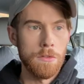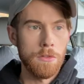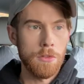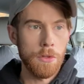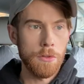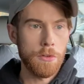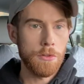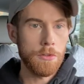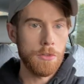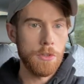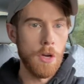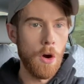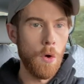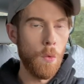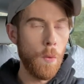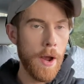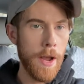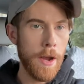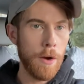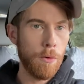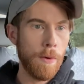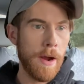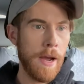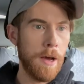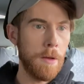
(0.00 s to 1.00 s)
So there's no way
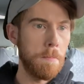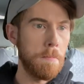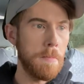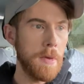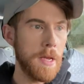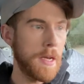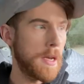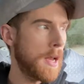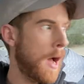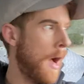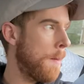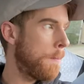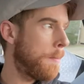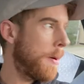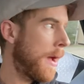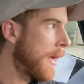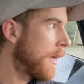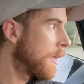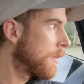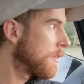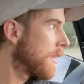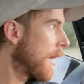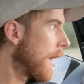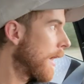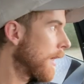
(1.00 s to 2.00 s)
around me not
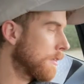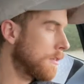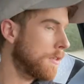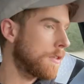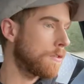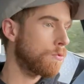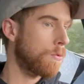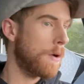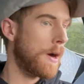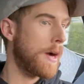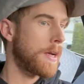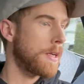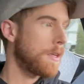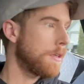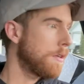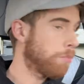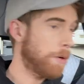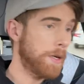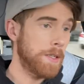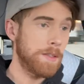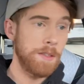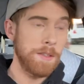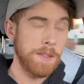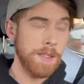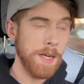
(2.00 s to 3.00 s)
paying taxes, right?
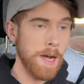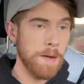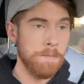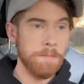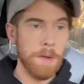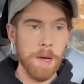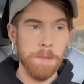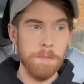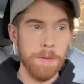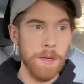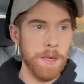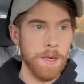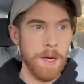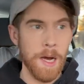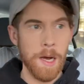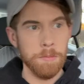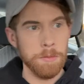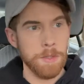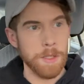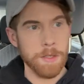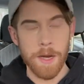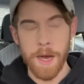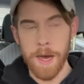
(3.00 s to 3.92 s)
Prison time might be an option.